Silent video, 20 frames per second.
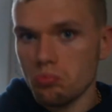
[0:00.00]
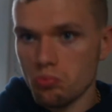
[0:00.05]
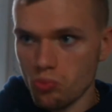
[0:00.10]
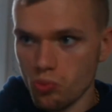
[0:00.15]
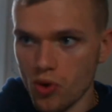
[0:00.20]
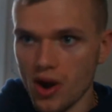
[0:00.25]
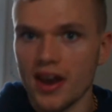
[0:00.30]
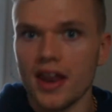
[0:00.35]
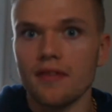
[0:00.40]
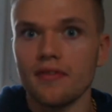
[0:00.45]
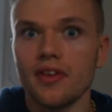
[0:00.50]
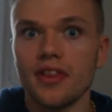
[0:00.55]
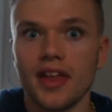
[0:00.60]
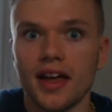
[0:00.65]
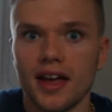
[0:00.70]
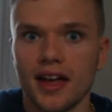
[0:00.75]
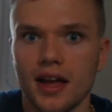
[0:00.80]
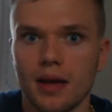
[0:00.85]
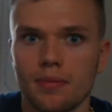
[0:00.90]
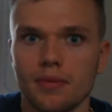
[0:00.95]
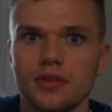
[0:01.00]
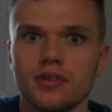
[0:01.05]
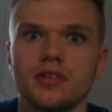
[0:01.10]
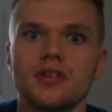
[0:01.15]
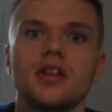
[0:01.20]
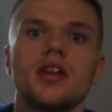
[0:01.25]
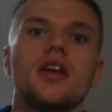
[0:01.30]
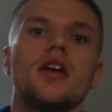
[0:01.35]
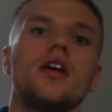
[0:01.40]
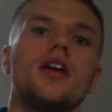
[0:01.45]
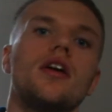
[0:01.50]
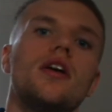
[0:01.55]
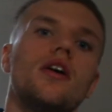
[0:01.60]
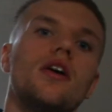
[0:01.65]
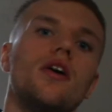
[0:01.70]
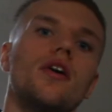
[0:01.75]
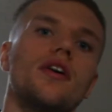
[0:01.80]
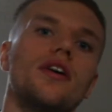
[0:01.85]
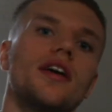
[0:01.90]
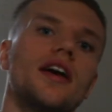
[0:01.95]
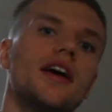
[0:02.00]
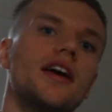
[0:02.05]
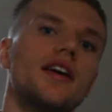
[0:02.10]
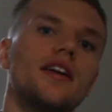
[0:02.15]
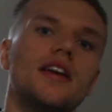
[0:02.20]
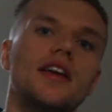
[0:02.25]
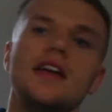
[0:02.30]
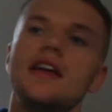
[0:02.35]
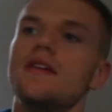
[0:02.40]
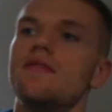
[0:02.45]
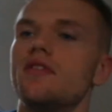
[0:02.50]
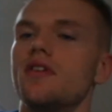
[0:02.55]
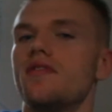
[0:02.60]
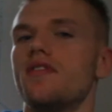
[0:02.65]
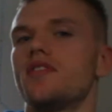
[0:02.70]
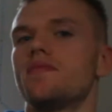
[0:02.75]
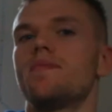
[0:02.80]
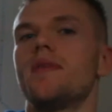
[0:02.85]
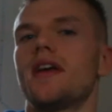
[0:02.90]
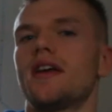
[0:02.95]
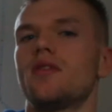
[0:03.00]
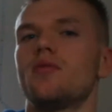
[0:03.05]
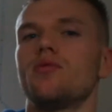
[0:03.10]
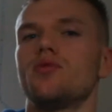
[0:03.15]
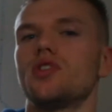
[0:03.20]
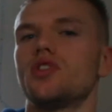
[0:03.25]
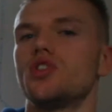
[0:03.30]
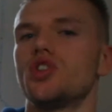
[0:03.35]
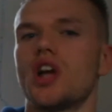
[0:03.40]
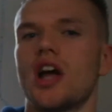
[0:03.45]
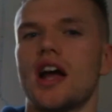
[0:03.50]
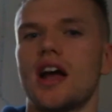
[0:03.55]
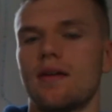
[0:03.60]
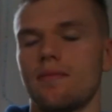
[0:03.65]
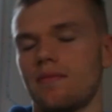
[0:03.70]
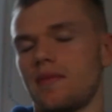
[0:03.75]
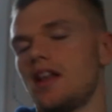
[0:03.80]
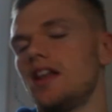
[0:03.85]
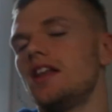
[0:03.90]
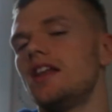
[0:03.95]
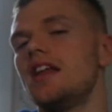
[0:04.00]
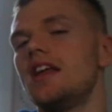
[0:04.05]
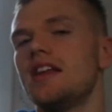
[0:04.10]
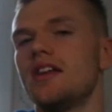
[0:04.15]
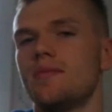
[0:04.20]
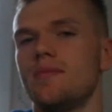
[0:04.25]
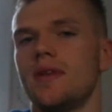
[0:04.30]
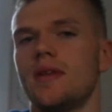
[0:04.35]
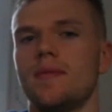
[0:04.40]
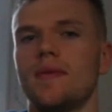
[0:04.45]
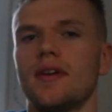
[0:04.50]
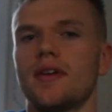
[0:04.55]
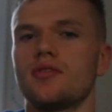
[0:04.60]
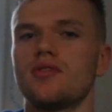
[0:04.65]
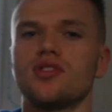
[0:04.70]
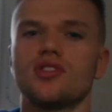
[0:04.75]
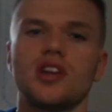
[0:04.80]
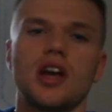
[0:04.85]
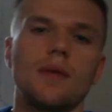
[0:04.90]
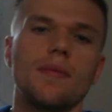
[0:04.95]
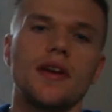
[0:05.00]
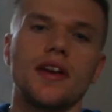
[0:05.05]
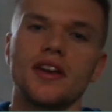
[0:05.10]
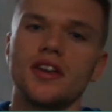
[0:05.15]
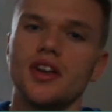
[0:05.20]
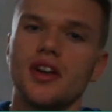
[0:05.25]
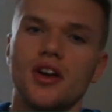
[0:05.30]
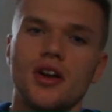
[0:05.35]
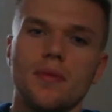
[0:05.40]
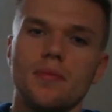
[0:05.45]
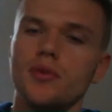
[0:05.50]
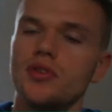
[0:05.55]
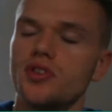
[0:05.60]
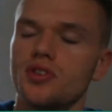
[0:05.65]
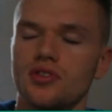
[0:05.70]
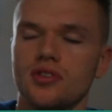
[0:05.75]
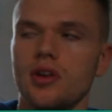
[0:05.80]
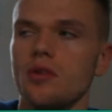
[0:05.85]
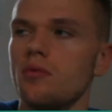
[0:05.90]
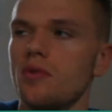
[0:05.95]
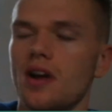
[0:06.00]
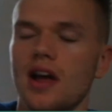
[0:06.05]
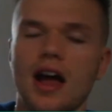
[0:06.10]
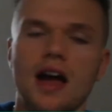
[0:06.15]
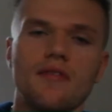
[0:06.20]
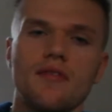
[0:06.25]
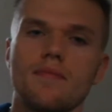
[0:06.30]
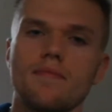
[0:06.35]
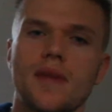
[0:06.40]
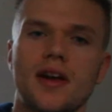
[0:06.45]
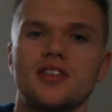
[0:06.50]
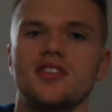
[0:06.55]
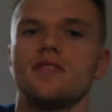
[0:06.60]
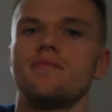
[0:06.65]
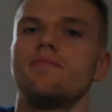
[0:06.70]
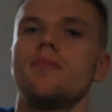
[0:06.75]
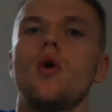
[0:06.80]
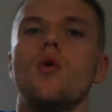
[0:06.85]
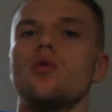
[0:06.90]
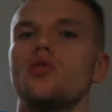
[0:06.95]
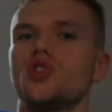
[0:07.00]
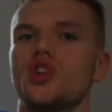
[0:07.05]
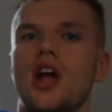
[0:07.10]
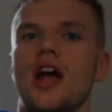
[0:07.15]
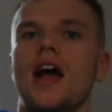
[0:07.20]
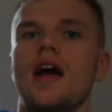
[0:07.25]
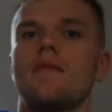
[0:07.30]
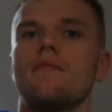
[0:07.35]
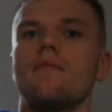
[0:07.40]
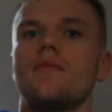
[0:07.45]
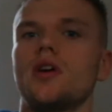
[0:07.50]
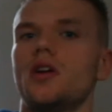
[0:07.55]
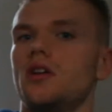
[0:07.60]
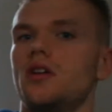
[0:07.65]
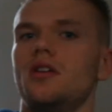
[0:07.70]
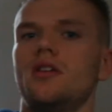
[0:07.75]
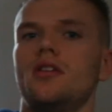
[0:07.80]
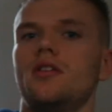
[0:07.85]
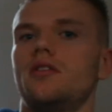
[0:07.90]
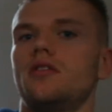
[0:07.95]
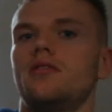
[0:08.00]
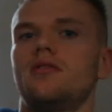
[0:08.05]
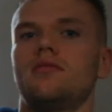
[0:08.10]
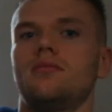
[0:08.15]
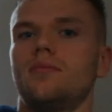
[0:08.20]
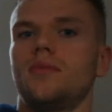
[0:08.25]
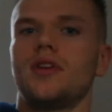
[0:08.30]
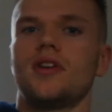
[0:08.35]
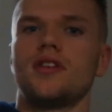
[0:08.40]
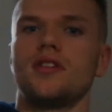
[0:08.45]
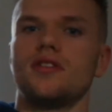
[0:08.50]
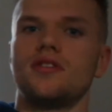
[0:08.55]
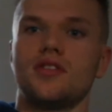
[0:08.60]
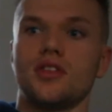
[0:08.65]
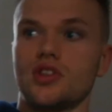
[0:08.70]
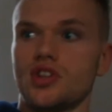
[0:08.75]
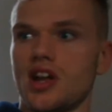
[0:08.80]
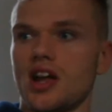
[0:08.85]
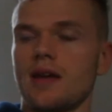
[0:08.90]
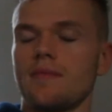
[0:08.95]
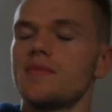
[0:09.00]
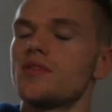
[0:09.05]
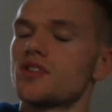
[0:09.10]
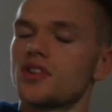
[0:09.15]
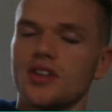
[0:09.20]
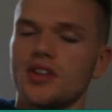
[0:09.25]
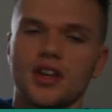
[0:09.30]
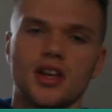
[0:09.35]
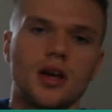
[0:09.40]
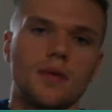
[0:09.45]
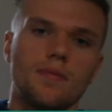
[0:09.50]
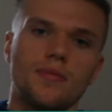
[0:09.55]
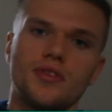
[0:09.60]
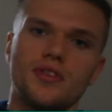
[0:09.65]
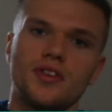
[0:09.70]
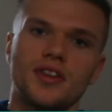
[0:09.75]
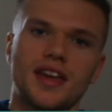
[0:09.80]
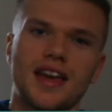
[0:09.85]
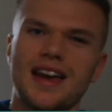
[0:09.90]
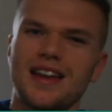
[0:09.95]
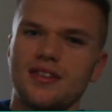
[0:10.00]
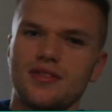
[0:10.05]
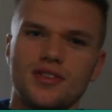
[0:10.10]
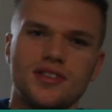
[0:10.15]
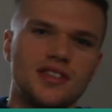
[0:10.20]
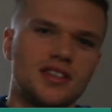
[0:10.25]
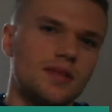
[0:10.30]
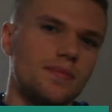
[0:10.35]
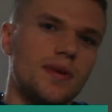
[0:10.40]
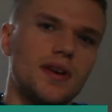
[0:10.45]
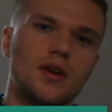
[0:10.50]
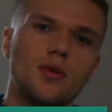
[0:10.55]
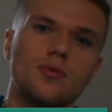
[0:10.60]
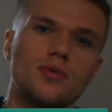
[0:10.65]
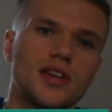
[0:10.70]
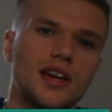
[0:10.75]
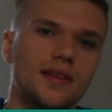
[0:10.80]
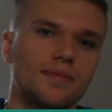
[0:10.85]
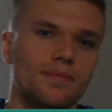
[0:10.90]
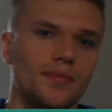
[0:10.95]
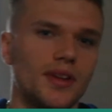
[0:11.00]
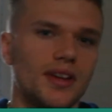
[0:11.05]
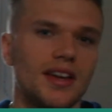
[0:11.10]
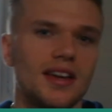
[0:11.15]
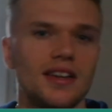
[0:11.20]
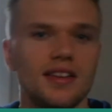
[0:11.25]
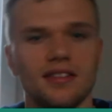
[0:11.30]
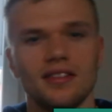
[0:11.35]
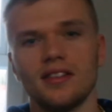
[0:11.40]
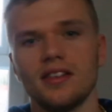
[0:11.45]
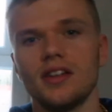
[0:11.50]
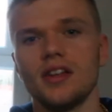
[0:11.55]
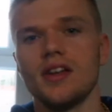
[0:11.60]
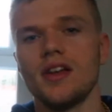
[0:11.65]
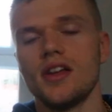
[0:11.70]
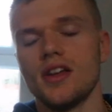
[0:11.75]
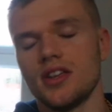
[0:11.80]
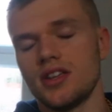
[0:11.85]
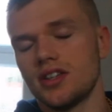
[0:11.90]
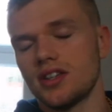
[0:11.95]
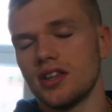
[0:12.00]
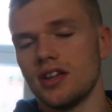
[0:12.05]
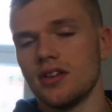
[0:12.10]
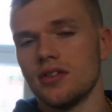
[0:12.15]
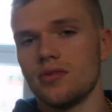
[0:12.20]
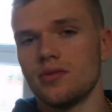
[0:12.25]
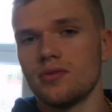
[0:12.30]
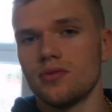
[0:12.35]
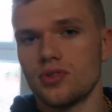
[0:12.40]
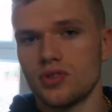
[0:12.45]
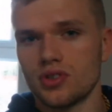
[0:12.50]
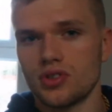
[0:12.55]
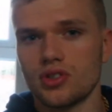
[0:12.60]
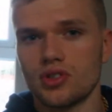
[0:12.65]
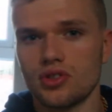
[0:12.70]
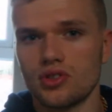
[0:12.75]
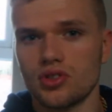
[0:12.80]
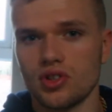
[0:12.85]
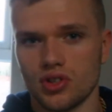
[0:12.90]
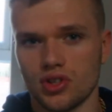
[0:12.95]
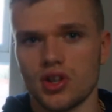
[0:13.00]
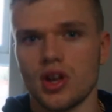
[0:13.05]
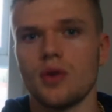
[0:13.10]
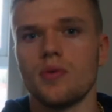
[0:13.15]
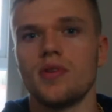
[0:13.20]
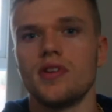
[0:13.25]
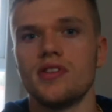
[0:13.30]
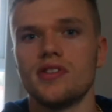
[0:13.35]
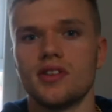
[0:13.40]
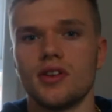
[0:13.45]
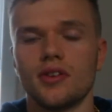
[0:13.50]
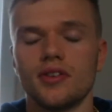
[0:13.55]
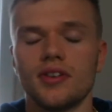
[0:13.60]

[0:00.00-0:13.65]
whenever that happens. Okay, even if it's pickles and jam, a little bit of pickles and jam ain't gonna hurt, but just don't have a massive bowl of jam, because the jam is gonna come to the calories and the pickles ain't. Okay, so just go easy on